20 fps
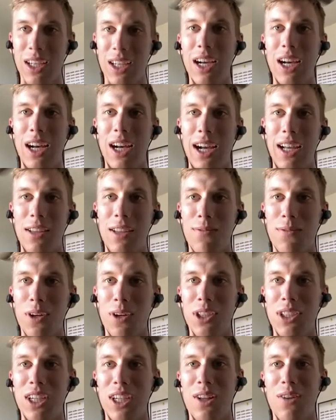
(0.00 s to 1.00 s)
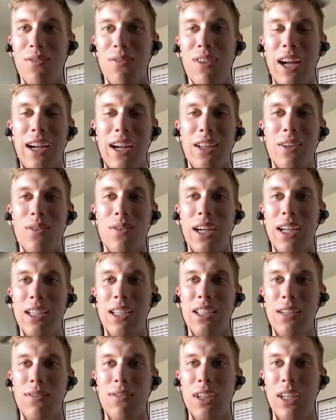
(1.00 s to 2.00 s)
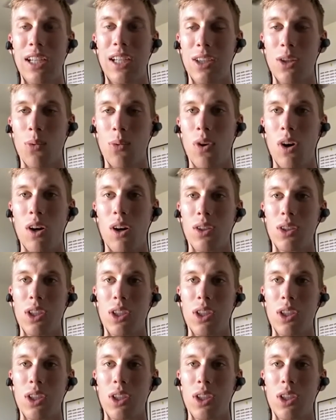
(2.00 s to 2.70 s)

had the first yellow flag of the race after he hit the wall.